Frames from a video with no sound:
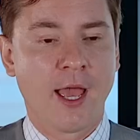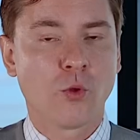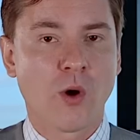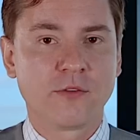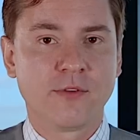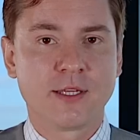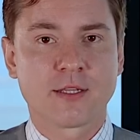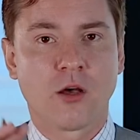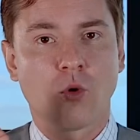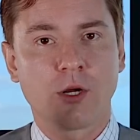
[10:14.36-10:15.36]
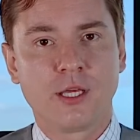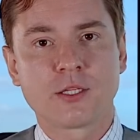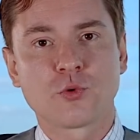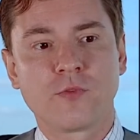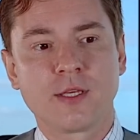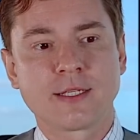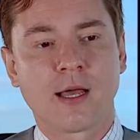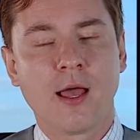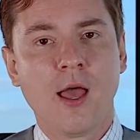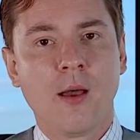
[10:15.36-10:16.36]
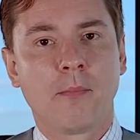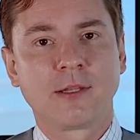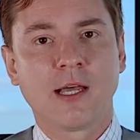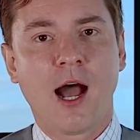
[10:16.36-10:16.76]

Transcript: L1 visa or E-2 visa, but